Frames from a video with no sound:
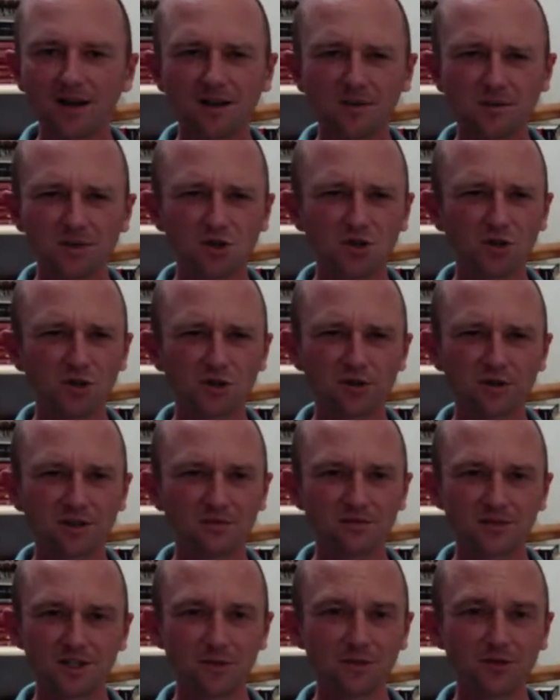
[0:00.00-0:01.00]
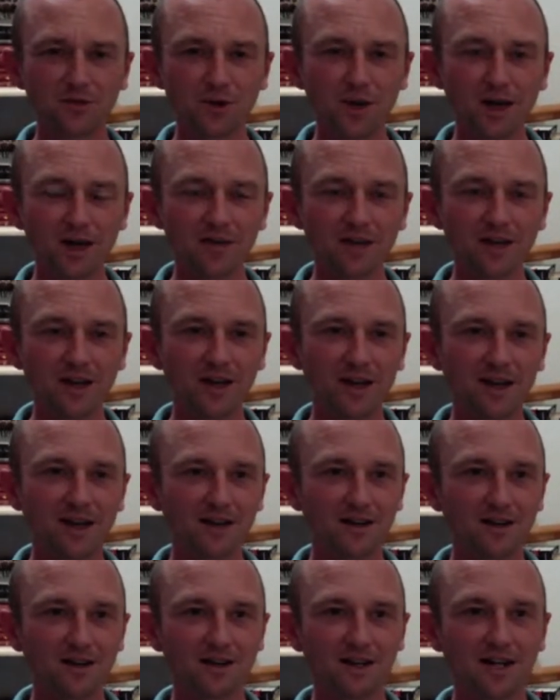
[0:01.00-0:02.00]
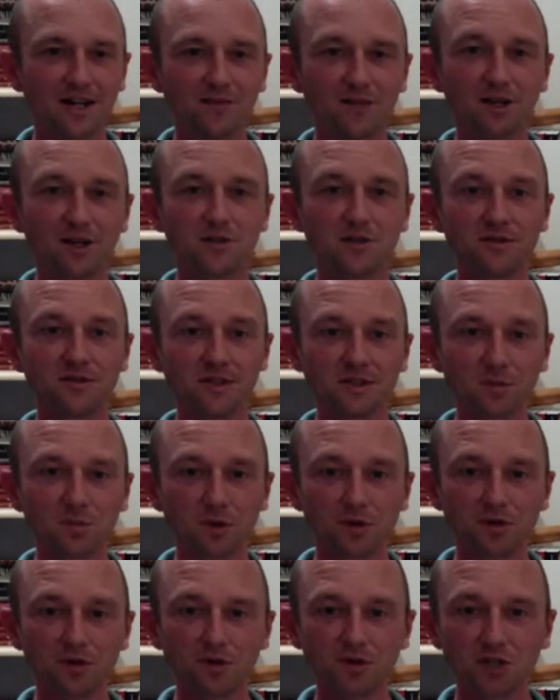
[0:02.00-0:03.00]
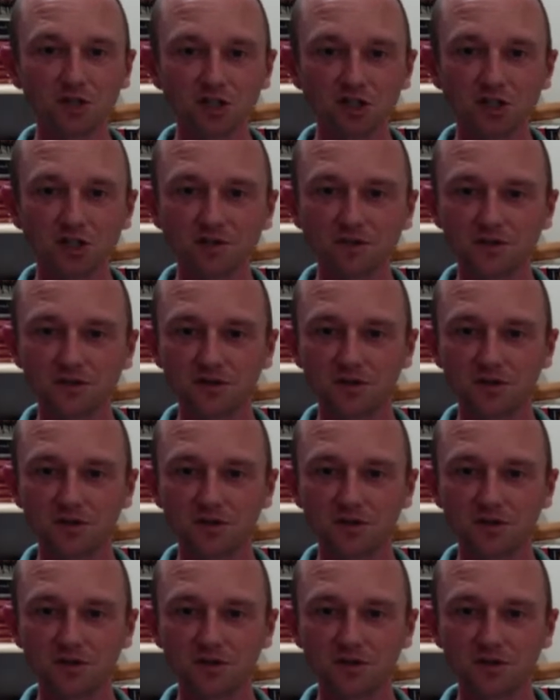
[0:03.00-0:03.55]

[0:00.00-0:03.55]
and I'm sure some of you out there are going to have loads of these books on your shelf,